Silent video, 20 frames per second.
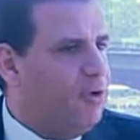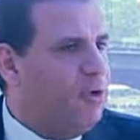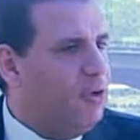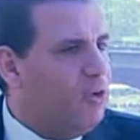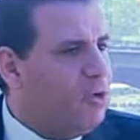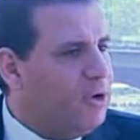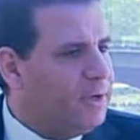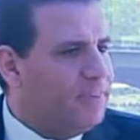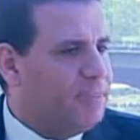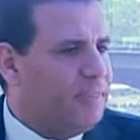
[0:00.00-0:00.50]

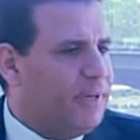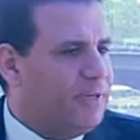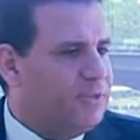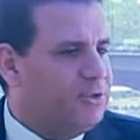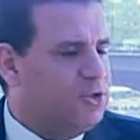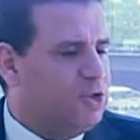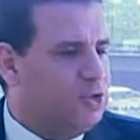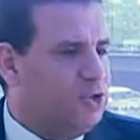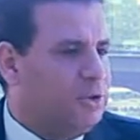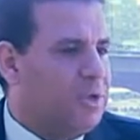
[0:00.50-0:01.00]
All
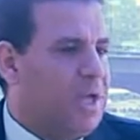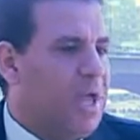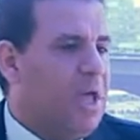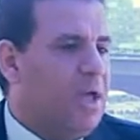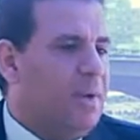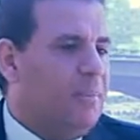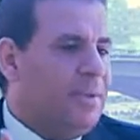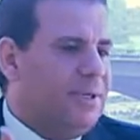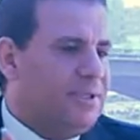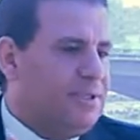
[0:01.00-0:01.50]
parties should
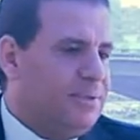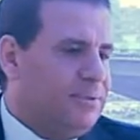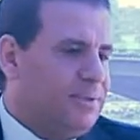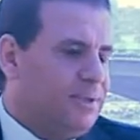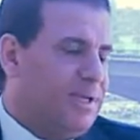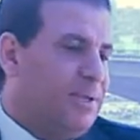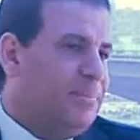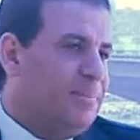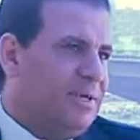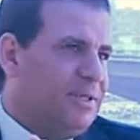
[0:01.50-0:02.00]

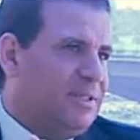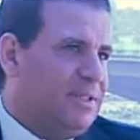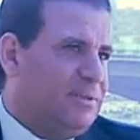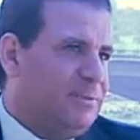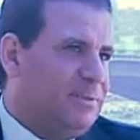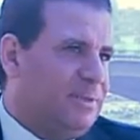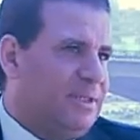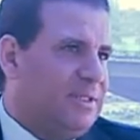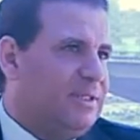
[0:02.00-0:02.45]
participate.